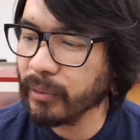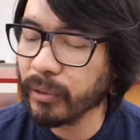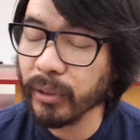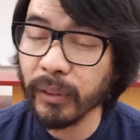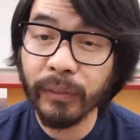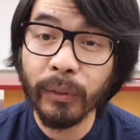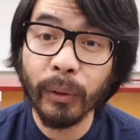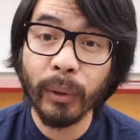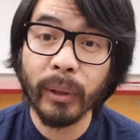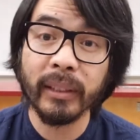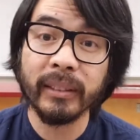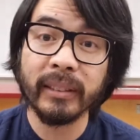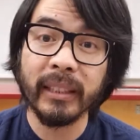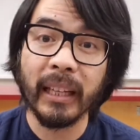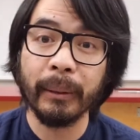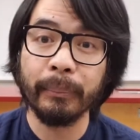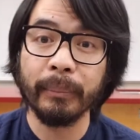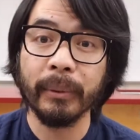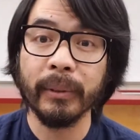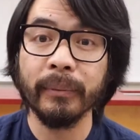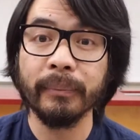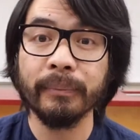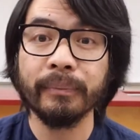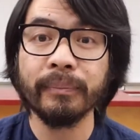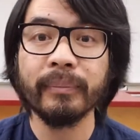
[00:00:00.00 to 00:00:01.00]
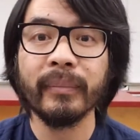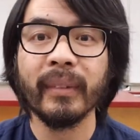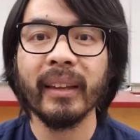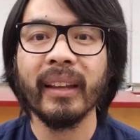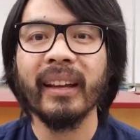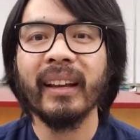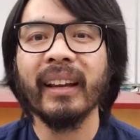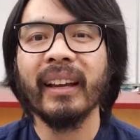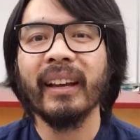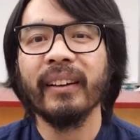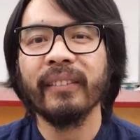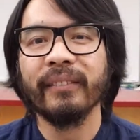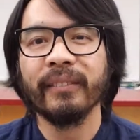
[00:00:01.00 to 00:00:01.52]
So for example,
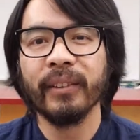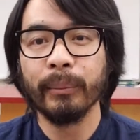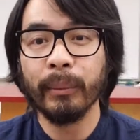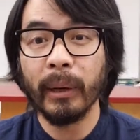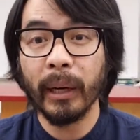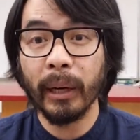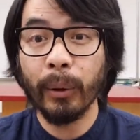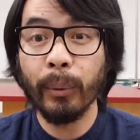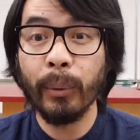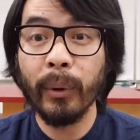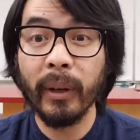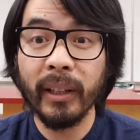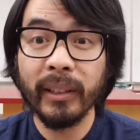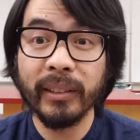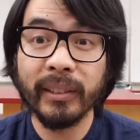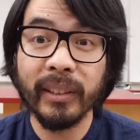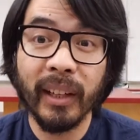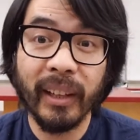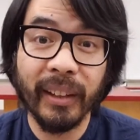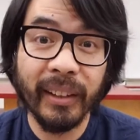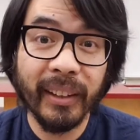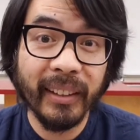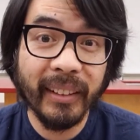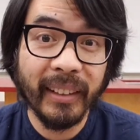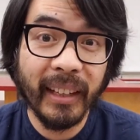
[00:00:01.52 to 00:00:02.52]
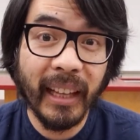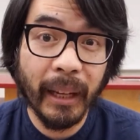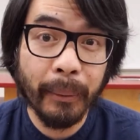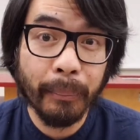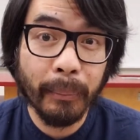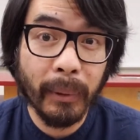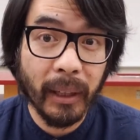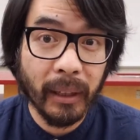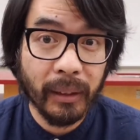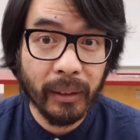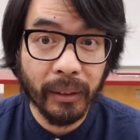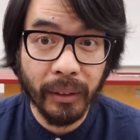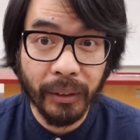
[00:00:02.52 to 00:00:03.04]
for my quiz on kinetic
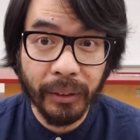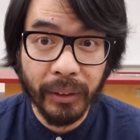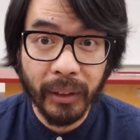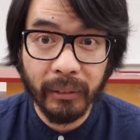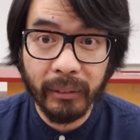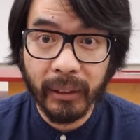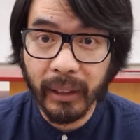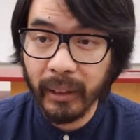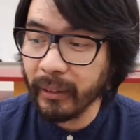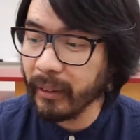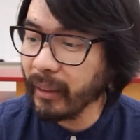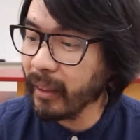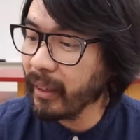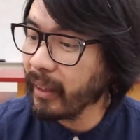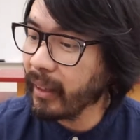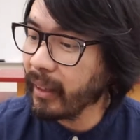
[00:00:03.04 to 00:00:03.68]
molecular theory,